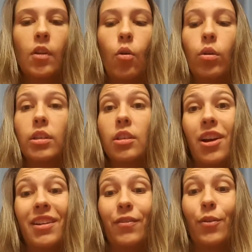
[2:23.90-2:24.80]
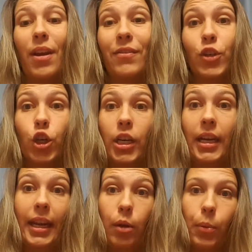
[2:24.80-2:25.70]
Or it's great if you have
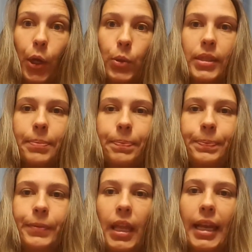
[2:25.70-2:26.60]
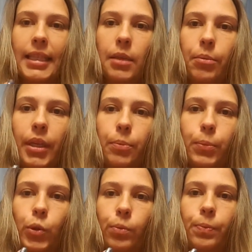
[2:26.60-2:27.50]
darkening elbows, like some
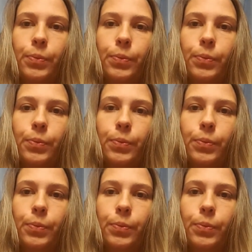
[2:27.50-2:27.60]
people.